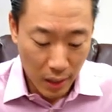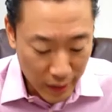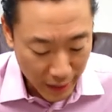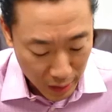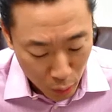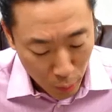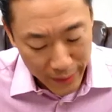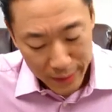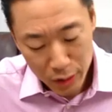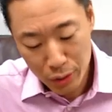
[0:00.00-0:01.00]
Okay,
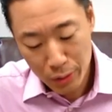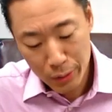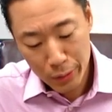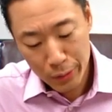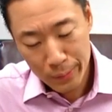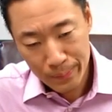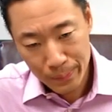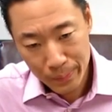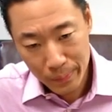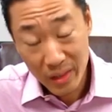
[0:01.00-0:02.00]
going to
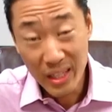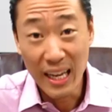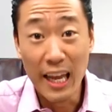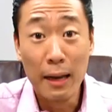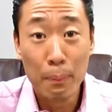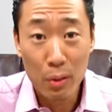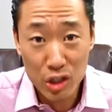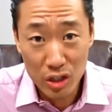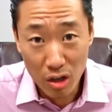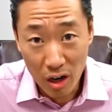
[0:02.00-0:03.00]
the
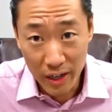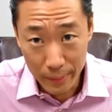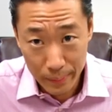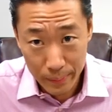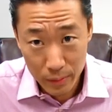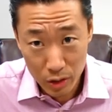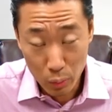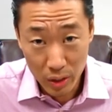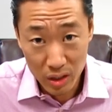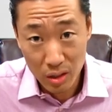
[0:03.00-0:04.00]
in-person audit.
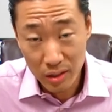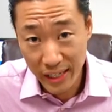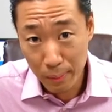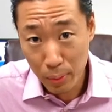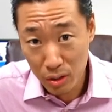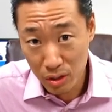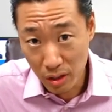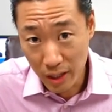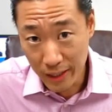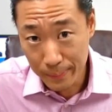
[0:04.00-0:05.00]
So we're going to start the
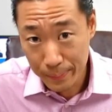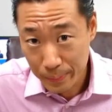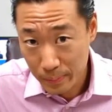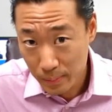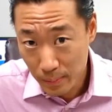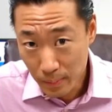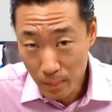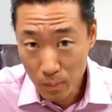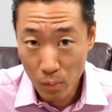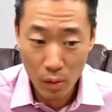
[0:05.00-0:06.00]
in-person audit.
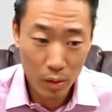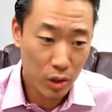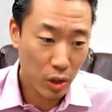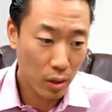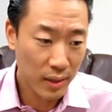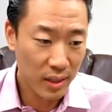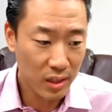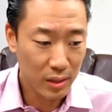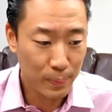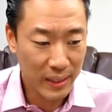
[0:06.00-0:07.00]
So
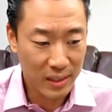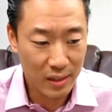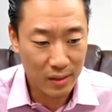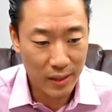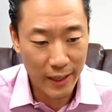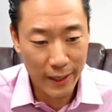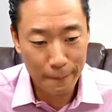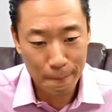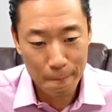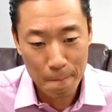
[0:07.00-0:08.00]
this is
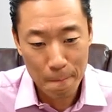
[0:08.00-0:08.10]
basically